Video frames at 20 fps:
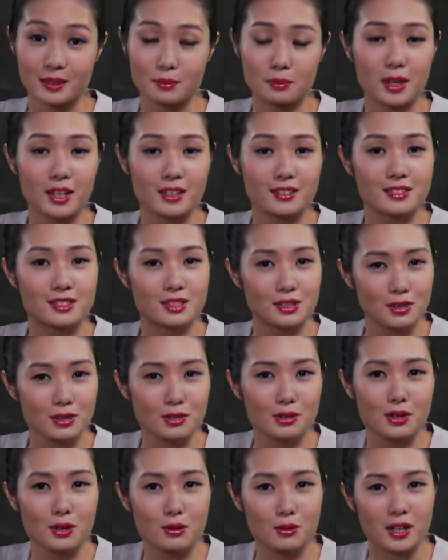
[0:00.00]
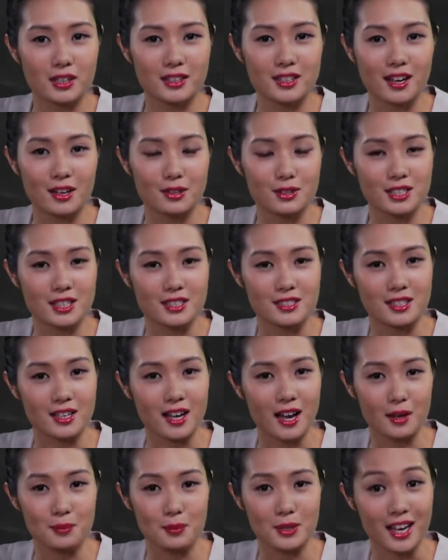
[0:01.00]
but do you know what counts as an
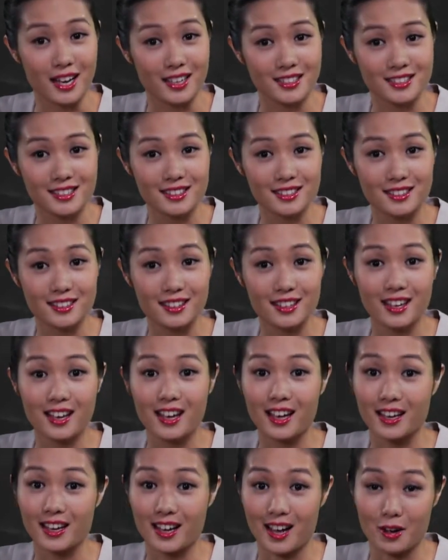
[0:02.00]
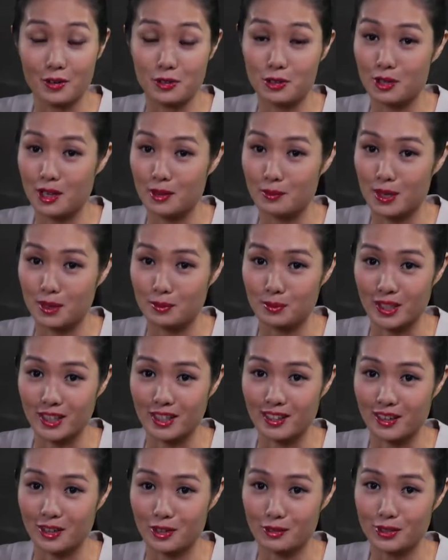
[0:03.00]
IP asset and how you can make
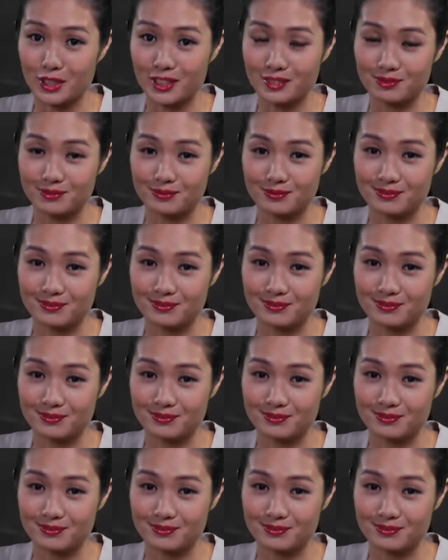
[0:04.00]
money out of it?